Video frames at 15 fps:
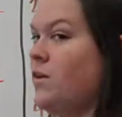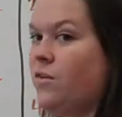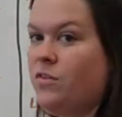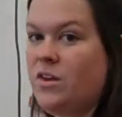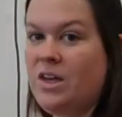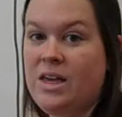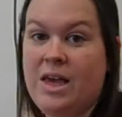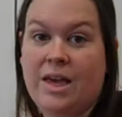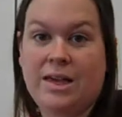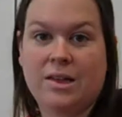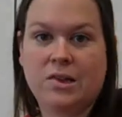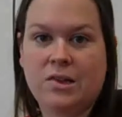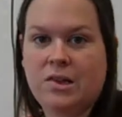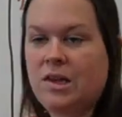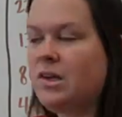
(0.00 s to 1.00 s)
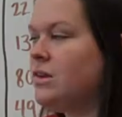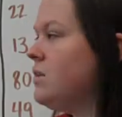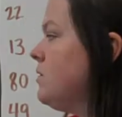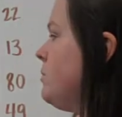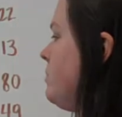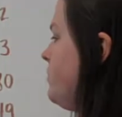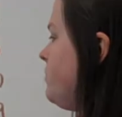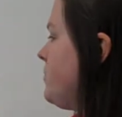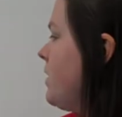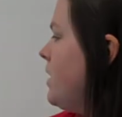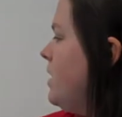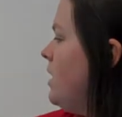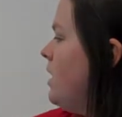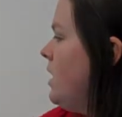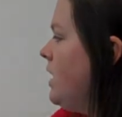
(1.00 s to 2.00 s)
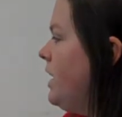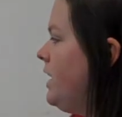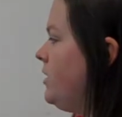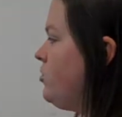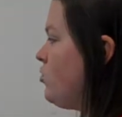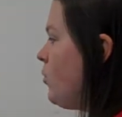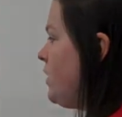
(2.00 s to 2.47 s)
50 and 6. And